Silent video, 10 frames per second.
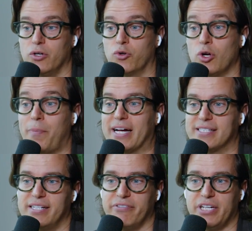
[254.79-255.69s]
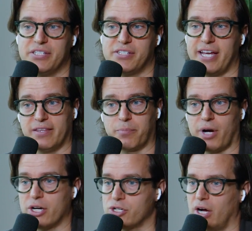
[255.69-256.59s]
Group activities take the
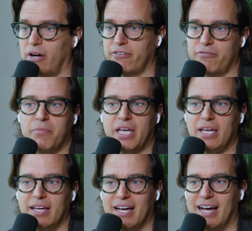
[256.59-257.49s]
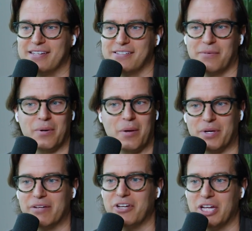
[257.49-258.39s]
pressure off of me as a, a,
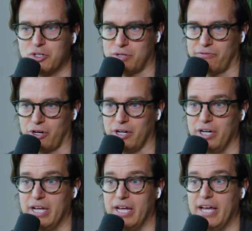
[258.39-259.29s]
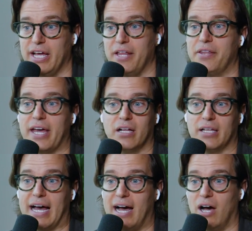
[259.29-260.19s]
bit of an introvert. They
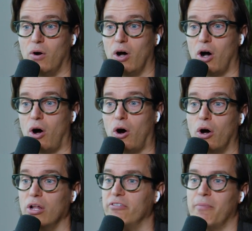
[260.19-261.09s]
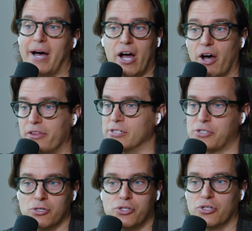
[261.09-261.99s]
allow all of my other
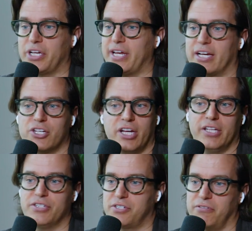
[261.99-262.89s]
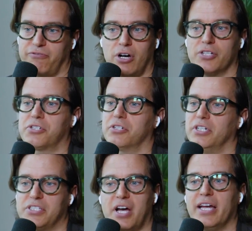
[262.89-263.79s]
social connections to foster
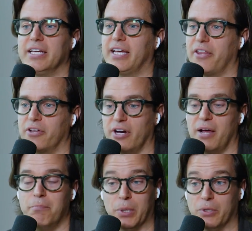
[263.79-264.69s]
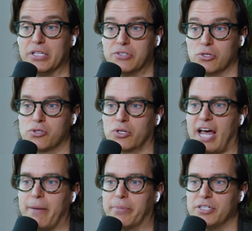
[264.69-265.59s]
and tie together. And I'm building social
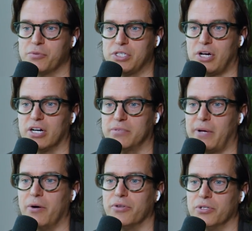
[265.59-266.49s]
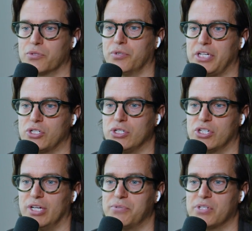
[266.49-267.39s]
capital, as we talked about, with those
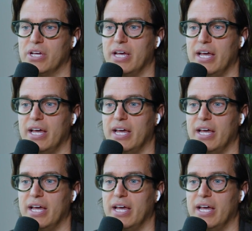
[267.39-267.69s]
relationships.